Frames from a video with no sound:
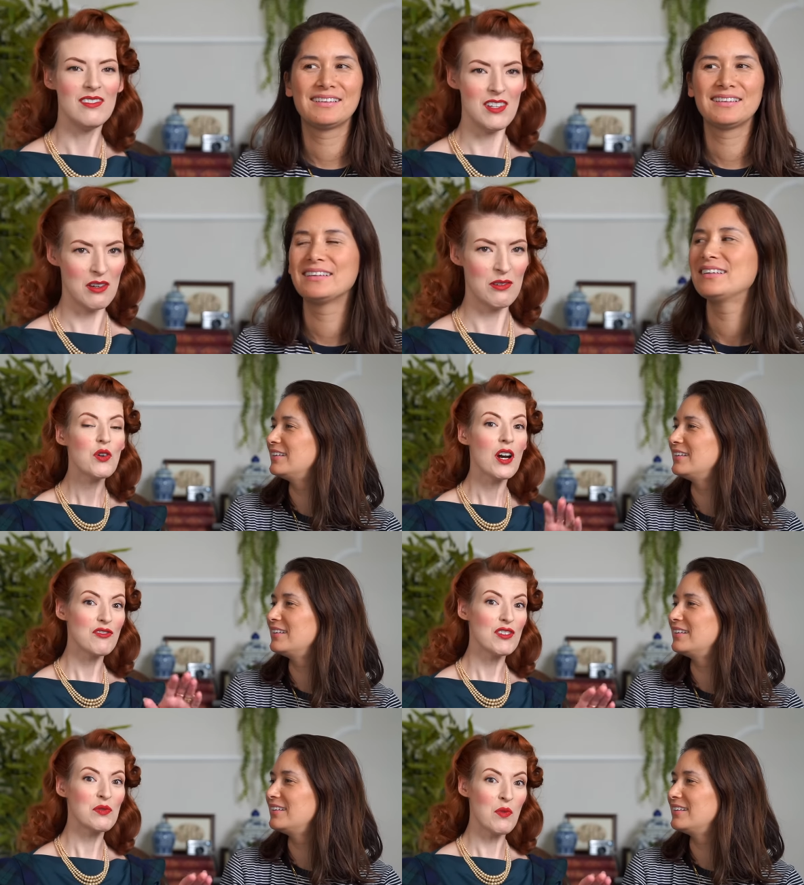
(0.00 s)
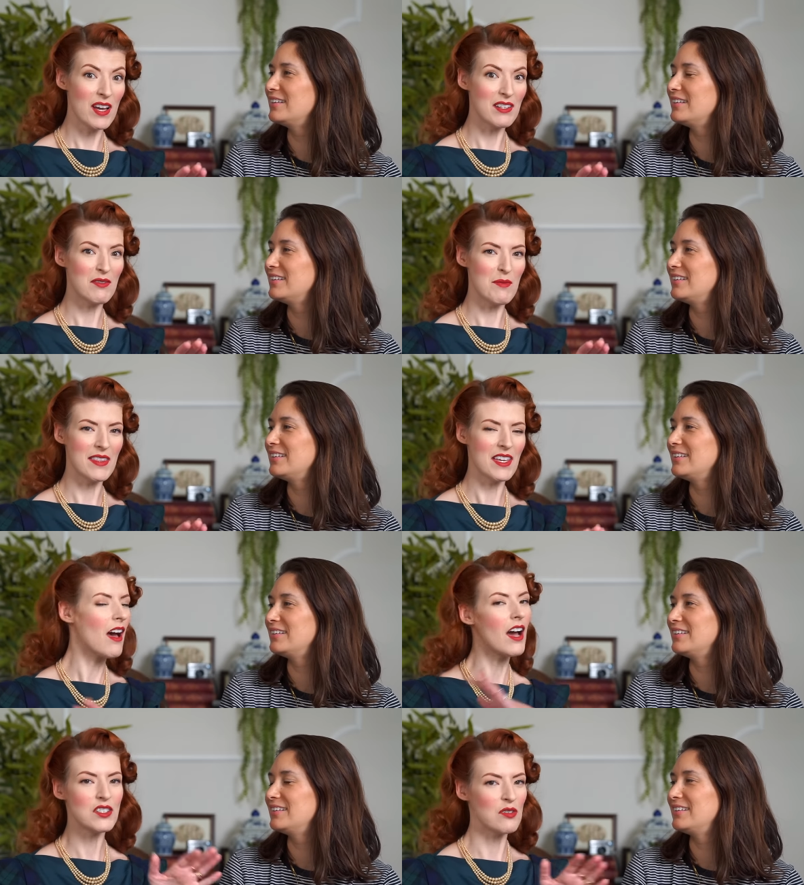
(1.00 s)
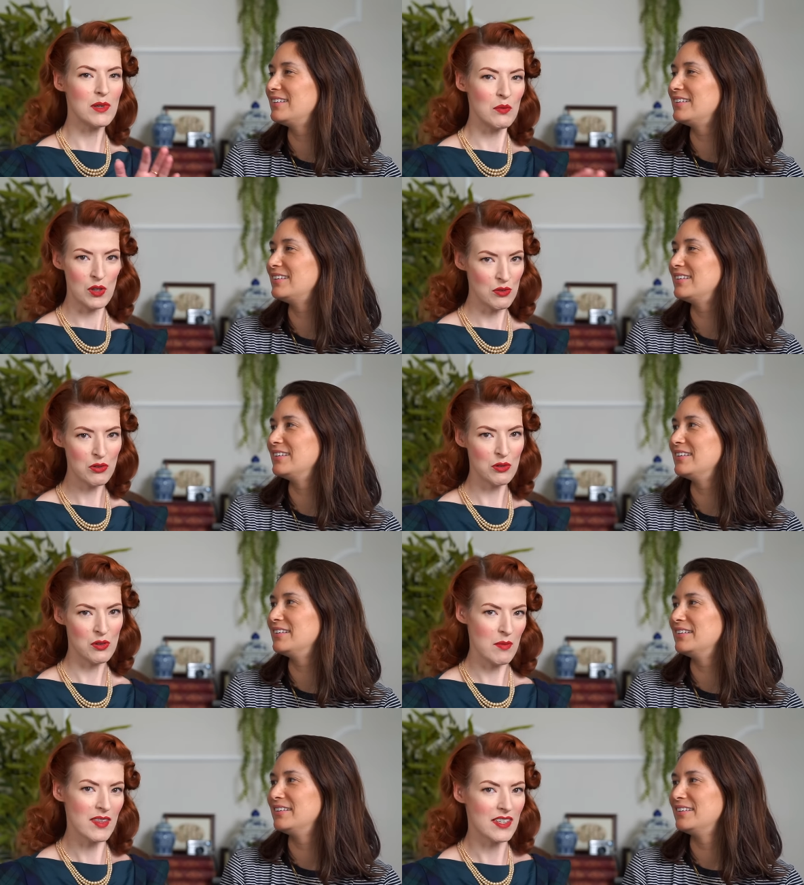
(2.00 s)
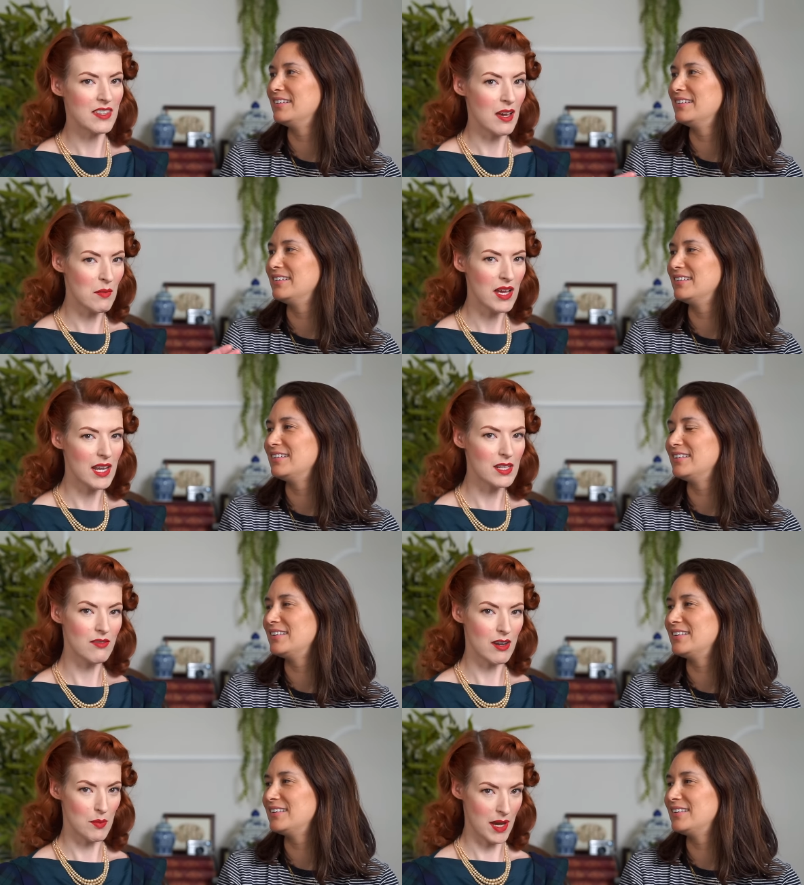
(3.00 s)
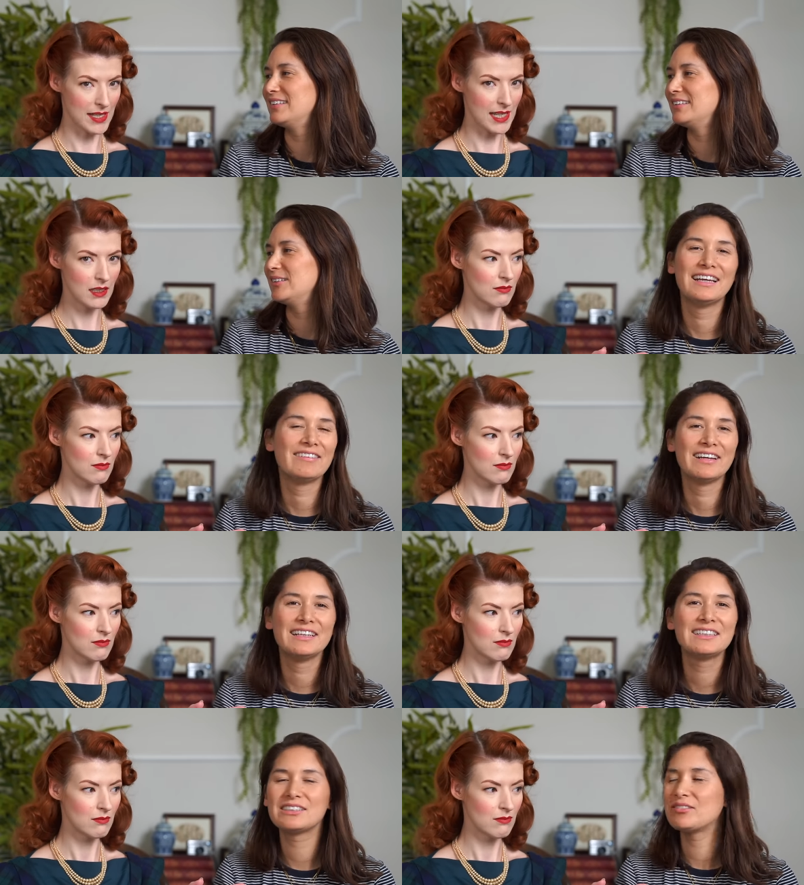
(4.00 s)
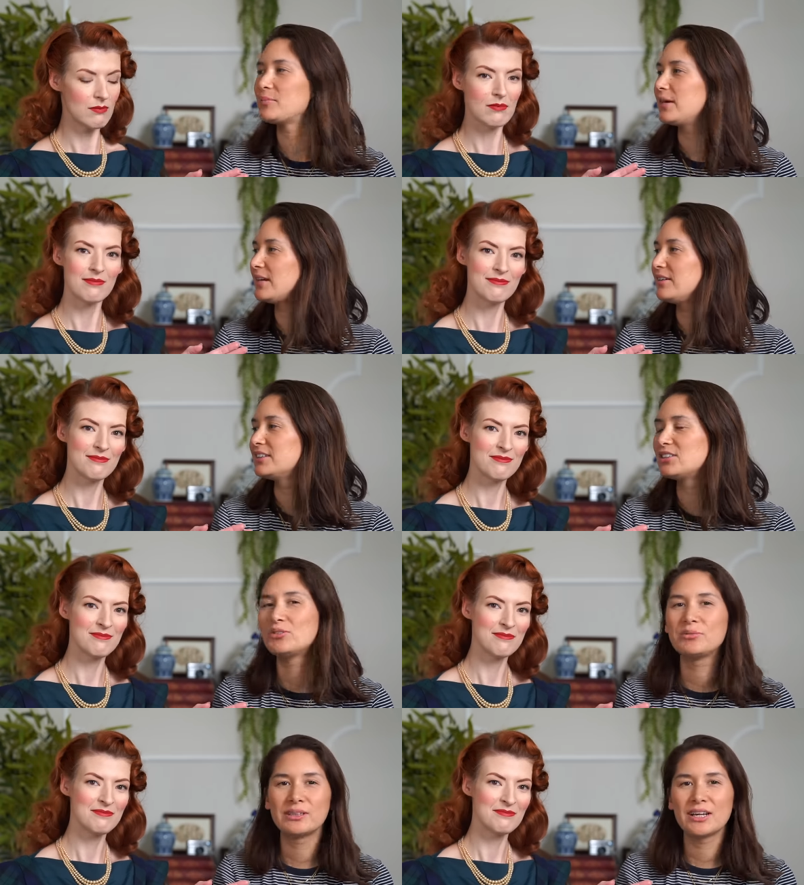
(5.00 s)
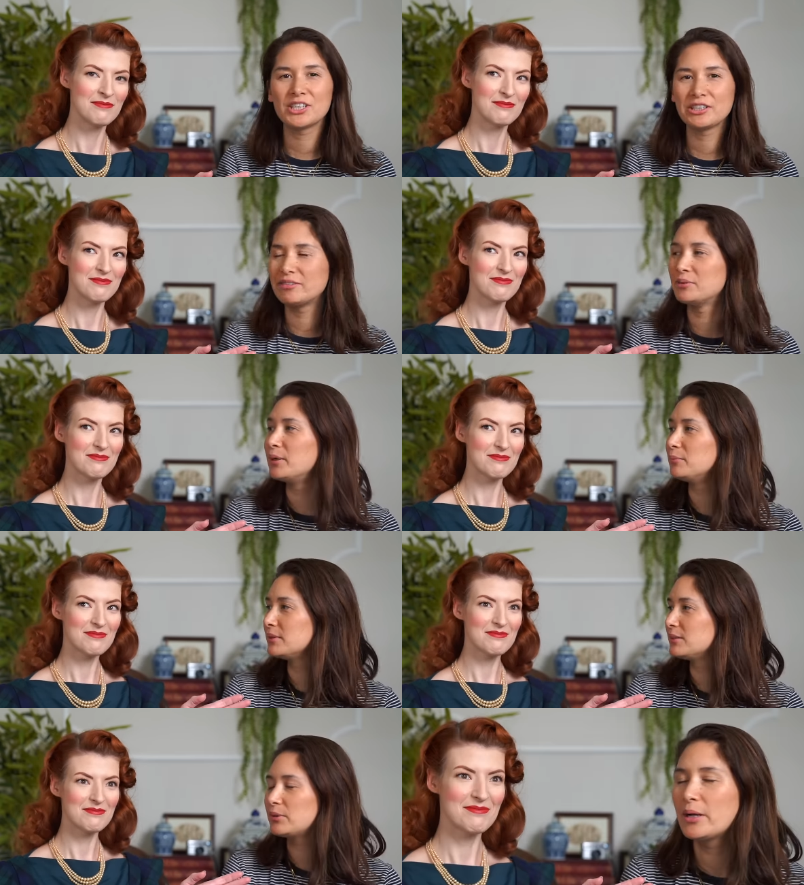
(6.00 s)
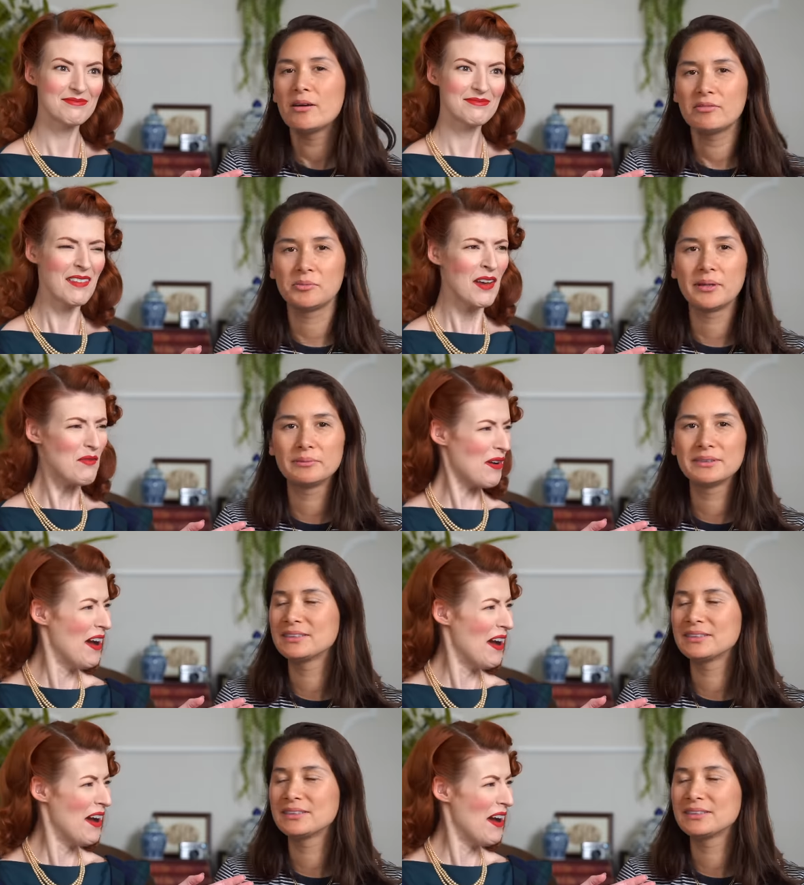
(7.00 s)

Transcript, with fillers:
Speaker 1: no. Your country's word for mother. I don't mean what you call your mother. That might end very badly.
Speaker 2: Anyway, it doesn't really matter. It's not. We're not actually real mums. We are real mums.